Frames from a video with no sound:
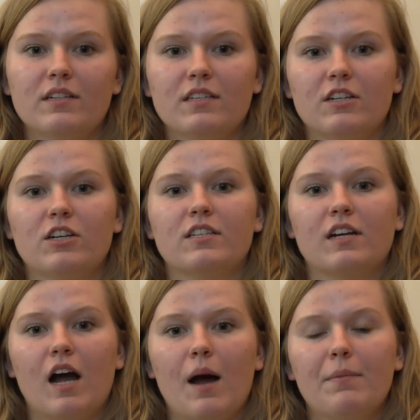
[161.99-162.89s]
such as a
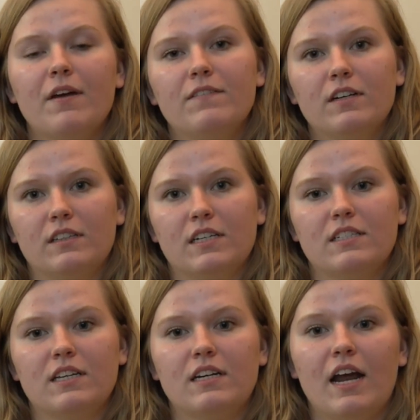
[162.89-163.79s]
copy of your lease and